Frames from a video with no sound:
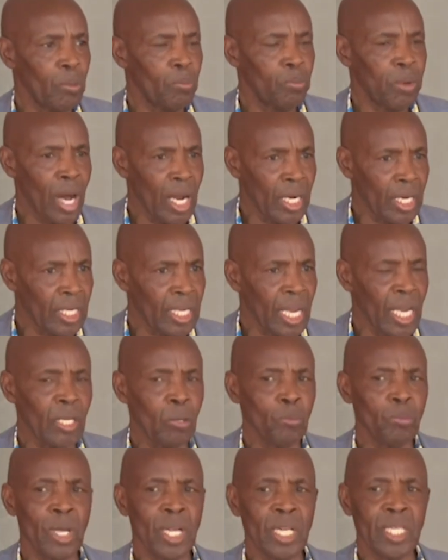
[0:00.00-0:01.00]
bad
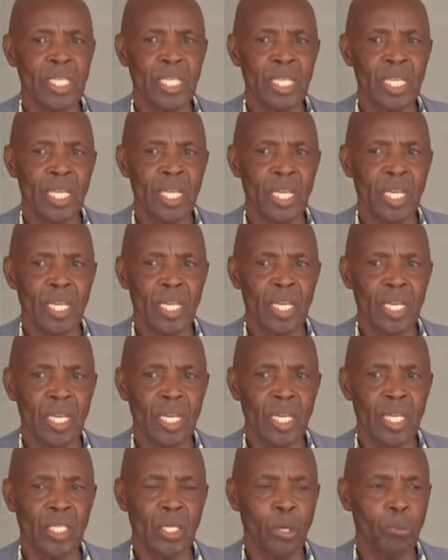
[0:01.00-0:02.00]
judgment
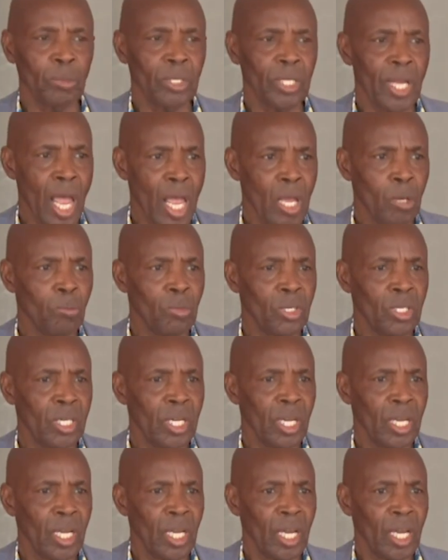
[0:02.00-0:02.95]
sometimes,